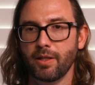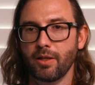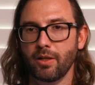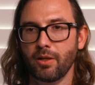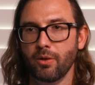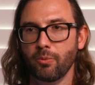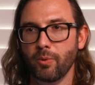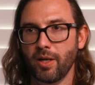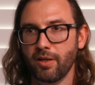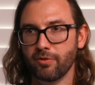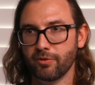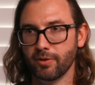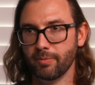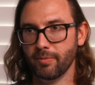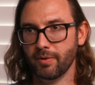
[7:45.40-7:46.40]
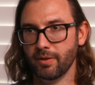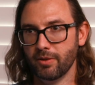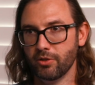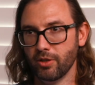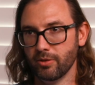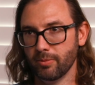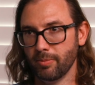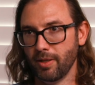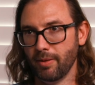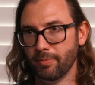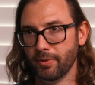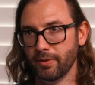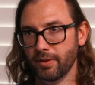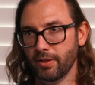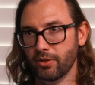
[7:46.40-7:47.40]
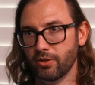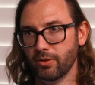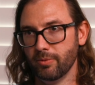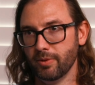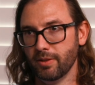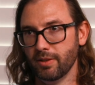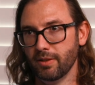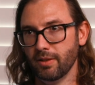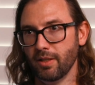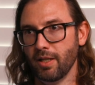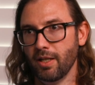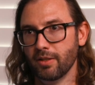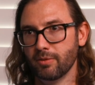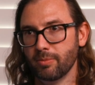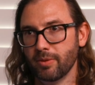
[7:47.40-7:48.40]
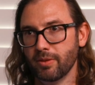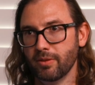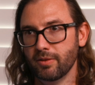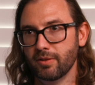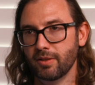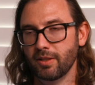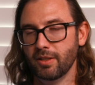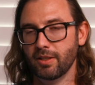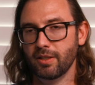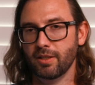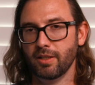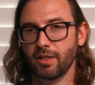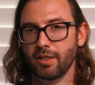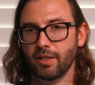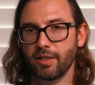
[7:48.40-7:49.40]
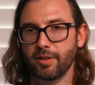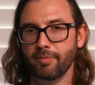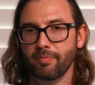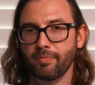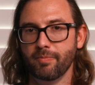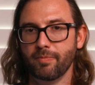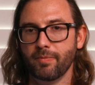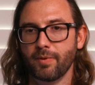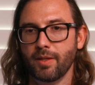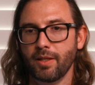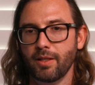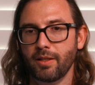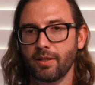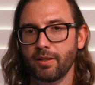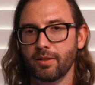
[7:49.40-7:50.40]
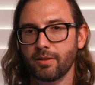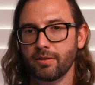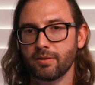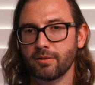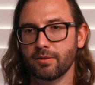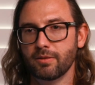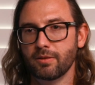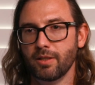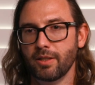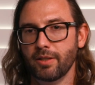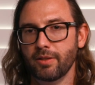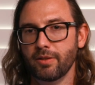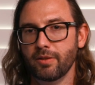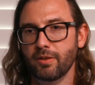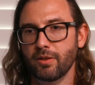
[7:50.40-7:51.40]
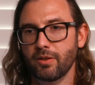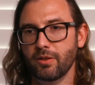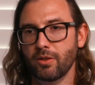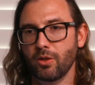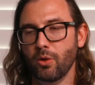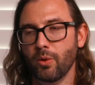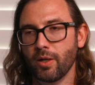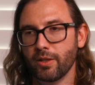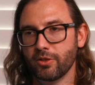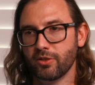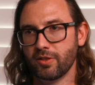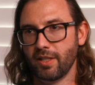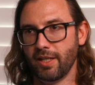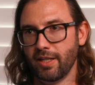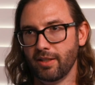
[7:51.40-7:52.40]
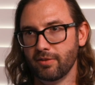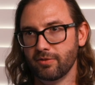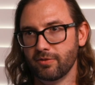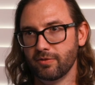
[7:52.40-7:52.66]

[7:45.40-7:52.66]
away from the general population within the hospital. The OR staff